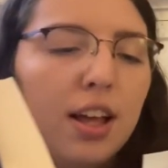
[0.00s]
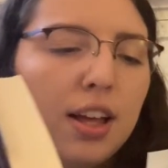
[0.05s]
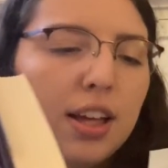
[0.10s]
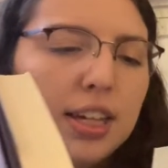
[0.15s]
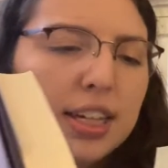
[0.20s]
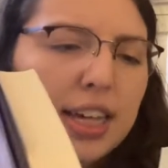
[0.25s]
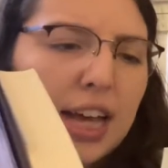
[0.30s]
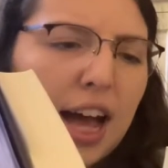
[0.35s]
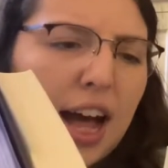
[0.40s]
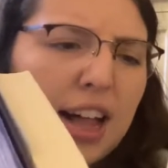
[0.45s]

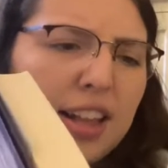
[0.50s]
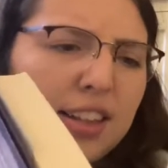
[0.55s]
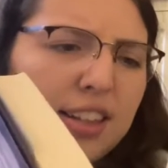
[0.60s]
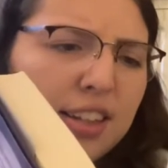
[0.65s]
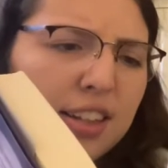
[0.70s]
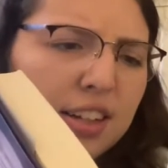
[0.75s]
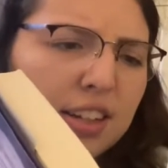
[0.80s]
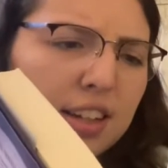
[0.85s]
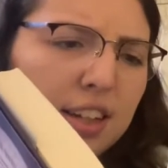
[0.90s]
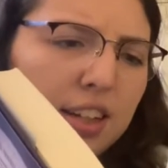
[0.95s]

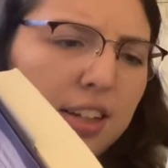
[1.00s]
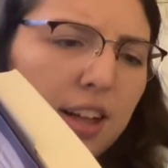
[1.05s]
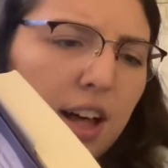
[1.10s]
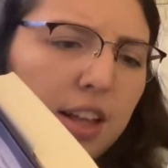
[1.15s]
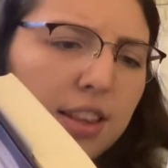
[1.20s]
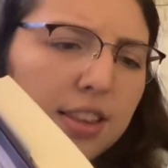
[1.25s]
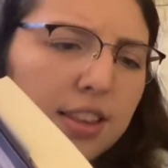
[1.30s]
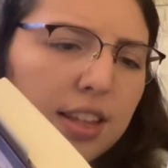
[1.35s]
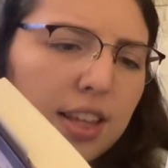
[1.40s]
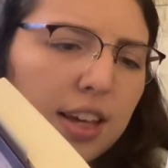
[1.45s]

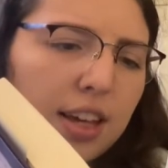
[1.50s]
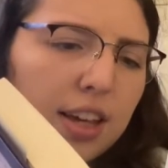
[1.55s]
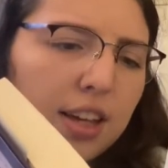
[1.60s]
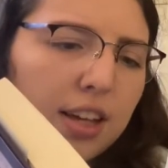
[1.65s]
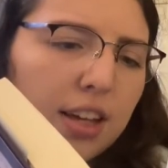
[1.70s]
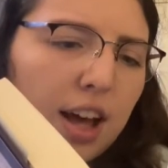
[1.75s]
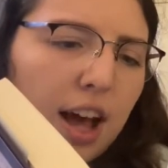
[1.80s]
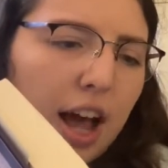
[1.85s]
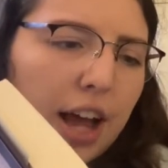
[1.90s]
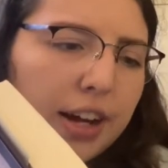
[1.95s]

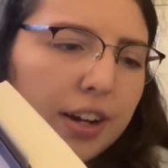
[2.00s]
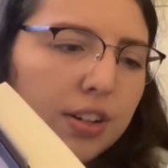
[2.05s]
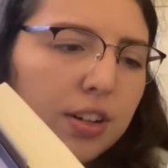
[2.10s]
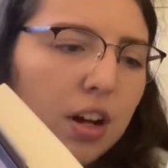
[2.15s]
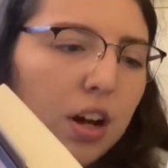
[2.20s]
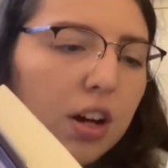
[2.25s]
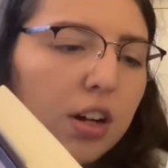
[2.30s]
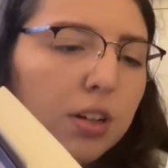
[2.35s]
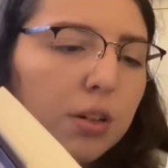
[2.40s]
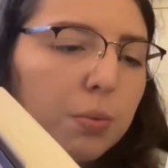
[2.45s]
Calanthe
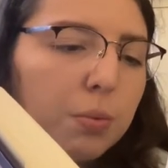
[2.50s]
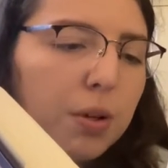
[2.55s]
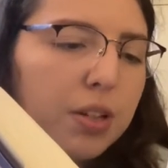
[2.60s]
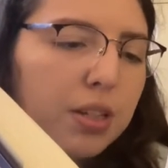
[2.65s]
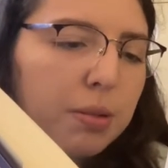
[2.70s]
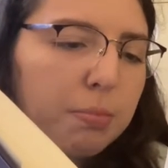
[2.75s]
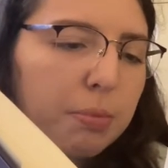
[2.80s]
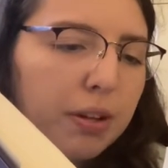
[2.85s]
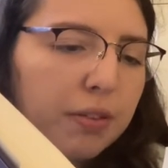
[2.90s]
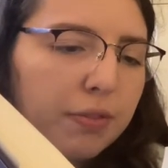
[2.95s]
Ironheart
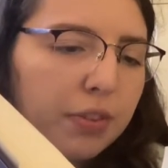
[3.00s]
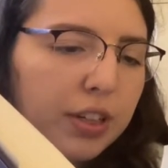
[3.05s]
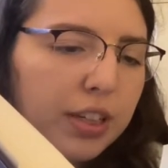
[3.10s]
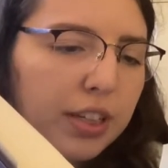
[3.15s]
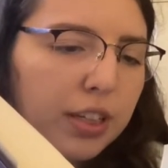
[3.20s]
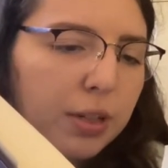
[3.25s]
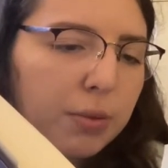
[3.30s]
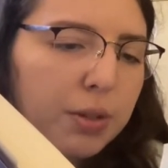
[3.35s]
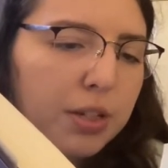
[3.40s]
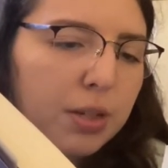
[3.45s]
wasn't meant for
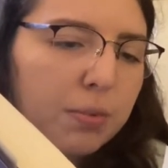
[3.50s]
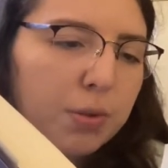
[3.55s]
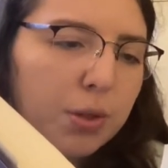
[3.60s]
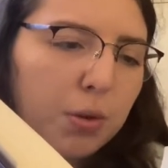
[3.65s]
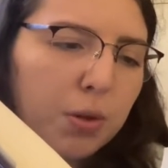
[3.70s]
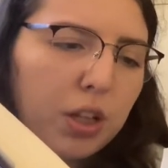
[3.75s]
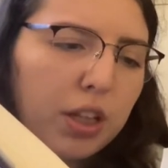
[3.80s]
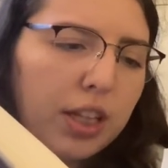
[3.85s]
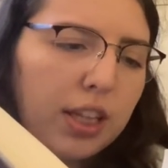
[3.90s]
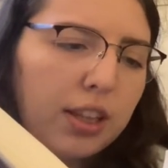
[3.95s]
heroism so
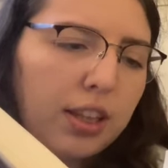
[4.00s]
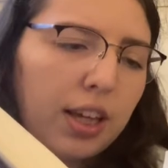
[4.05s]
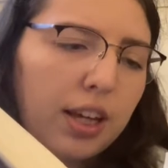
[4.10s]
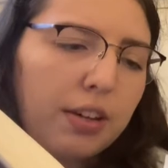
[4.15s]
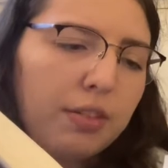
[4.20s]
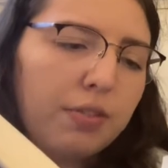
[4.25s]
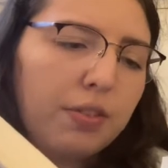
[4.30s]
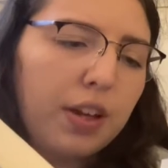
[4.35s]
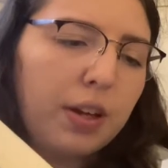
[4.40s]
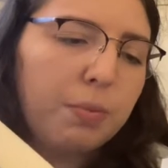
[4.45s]
early in
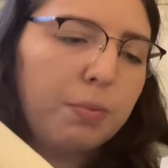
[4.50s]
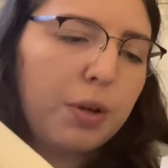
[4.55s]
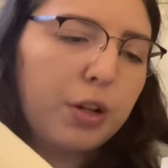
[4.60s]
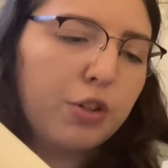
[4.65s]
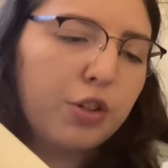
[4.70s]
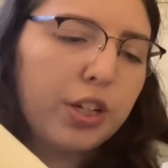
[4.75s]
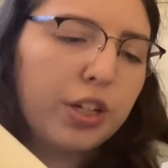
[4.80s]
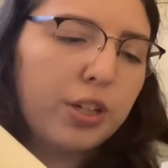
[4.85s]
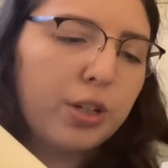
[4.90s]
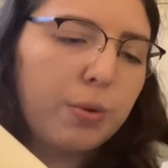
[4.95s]
life, and while
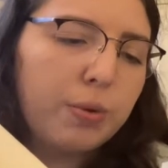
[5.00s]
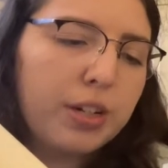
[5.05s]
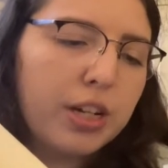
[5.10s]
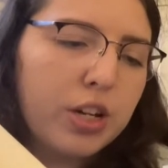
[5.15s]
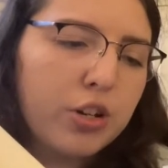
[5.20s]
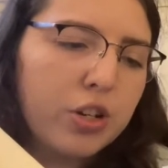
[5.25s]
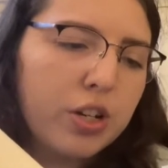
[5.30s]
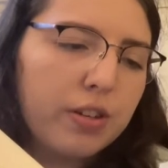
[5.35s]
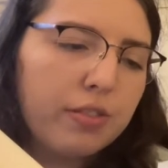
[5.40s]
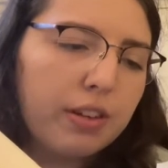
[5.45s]
she has no
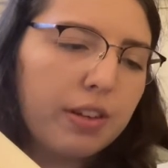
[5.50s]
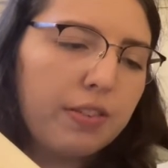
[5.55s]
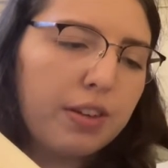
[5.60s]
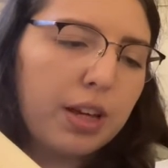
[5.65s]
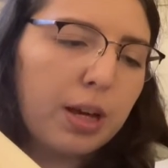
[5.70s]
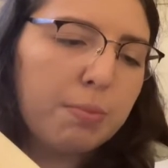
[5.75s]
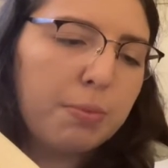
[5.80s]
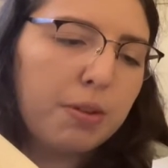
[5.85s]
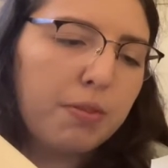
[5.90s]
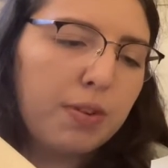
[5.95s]
intention of giving
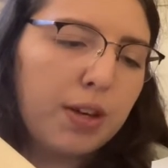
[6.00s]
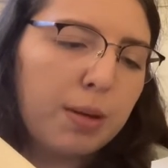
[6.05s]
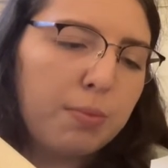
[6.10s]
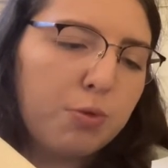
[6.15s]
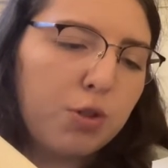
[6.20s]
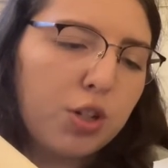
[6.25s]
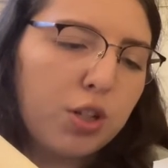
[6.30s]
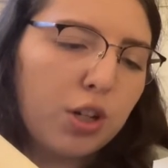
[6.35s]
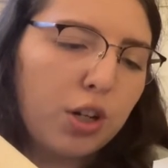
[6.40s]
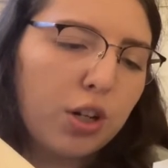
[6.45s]
up the fame
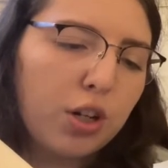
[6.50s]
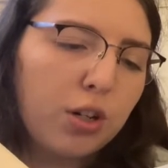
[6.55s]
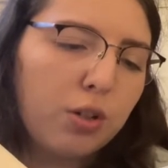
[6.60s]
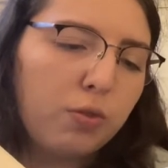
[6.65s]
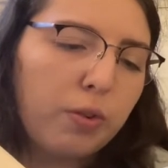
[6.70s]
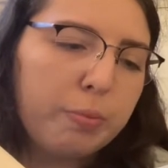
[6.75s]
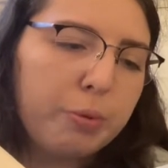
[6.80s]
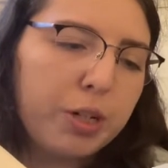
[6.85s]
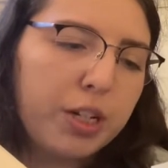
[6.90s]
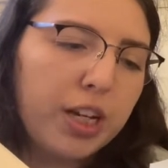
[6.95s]
she's earned,
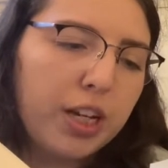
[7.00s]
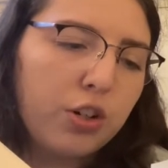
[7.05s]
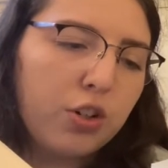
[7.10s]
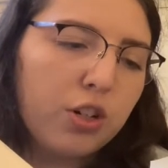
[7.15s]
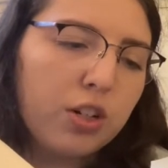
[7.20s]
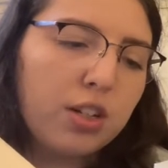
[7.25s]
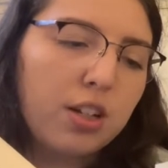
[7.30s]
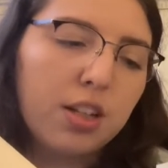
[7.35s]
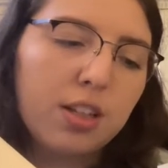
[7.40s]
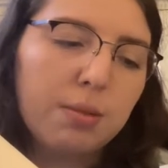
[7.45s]

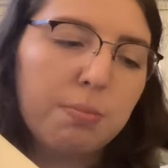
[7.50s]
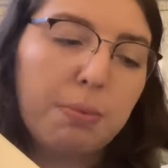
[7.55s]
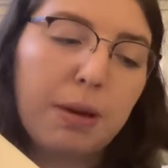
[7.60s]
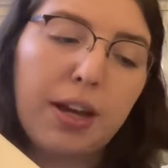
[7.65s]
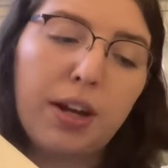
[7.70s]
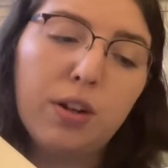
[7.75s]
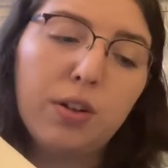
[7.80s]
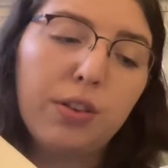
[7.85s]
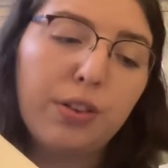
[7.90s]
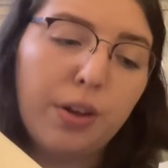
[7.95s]
reputation doesn't
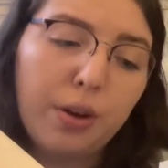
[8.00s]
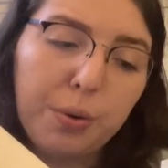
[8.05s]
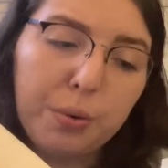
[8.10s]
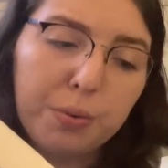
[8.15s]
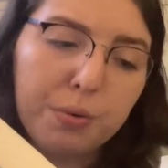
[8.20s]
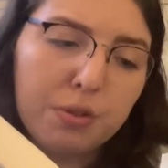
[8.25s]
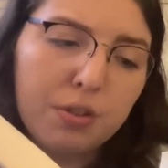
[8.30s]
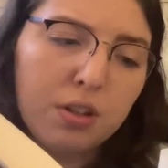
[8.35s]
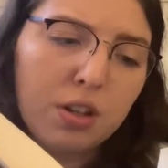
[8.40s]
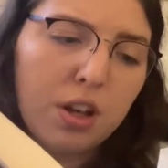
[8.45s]
pay her
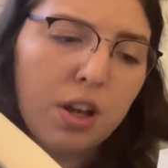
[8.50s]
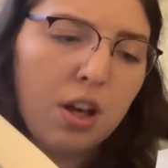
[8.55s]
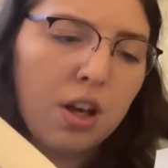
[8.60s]
loans.